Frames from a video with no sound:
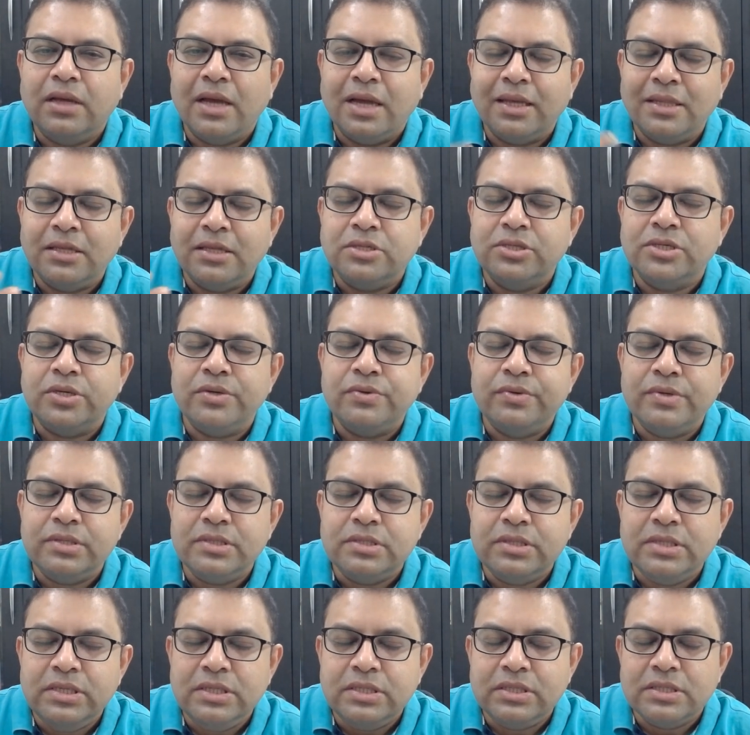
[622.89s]
and the generous
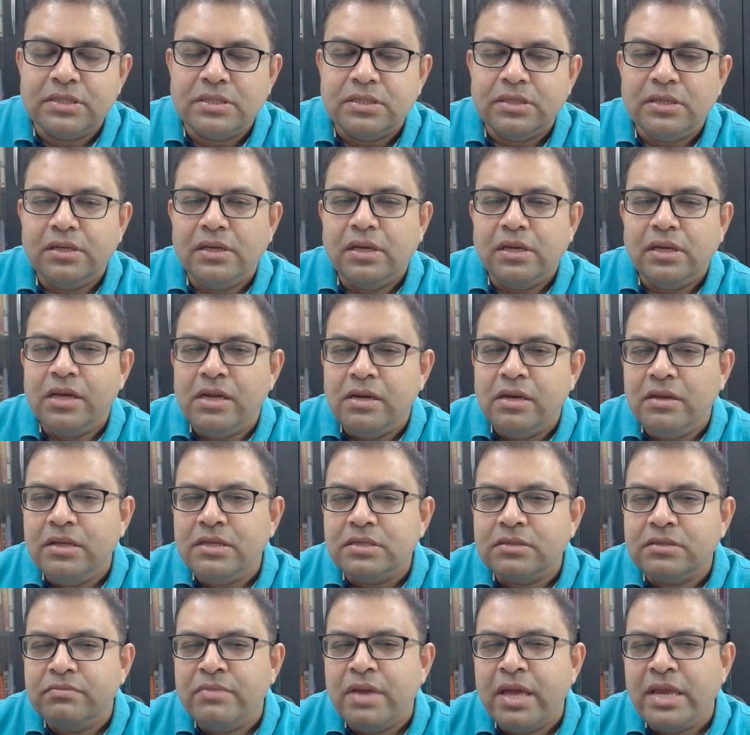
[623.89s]
deeds in
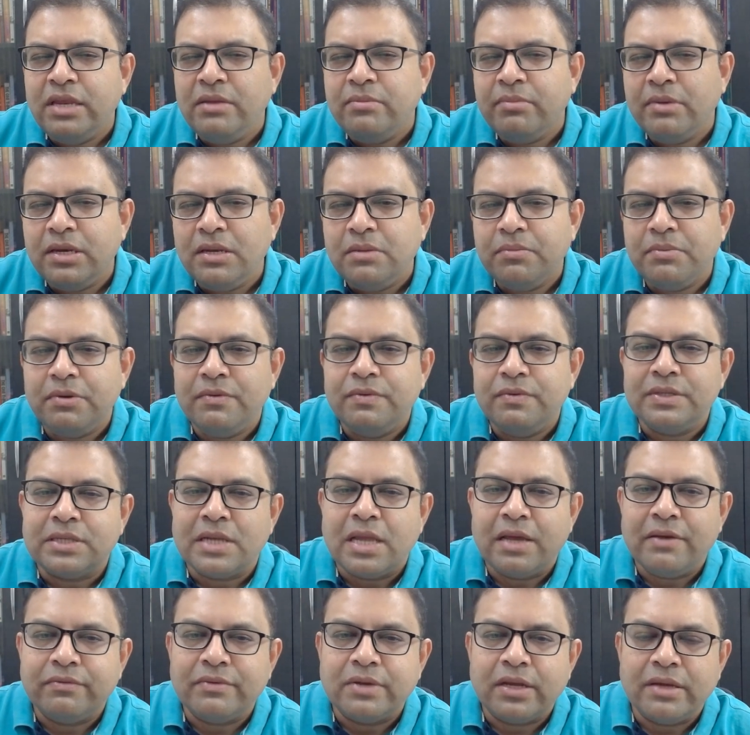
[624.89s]
his many many previous
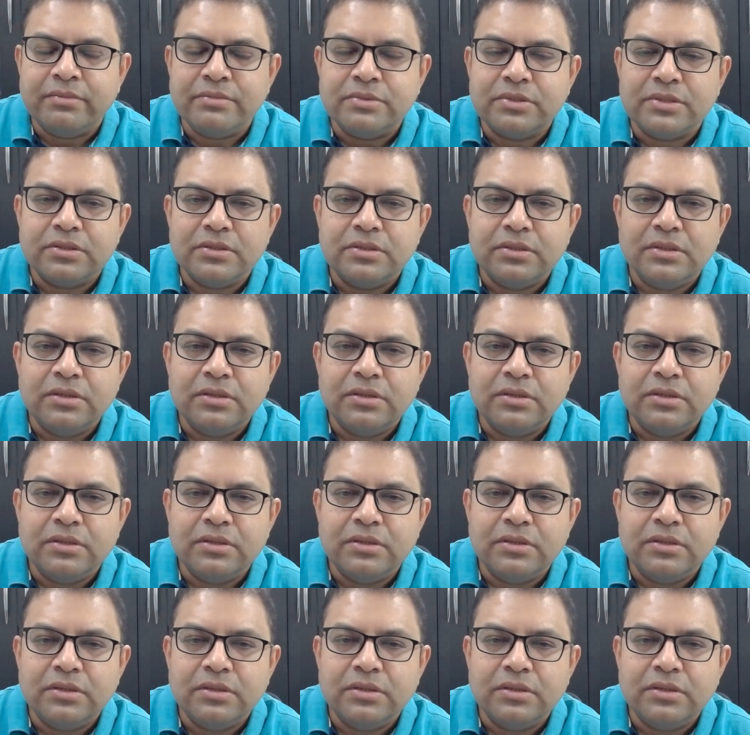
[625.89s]
lifetimes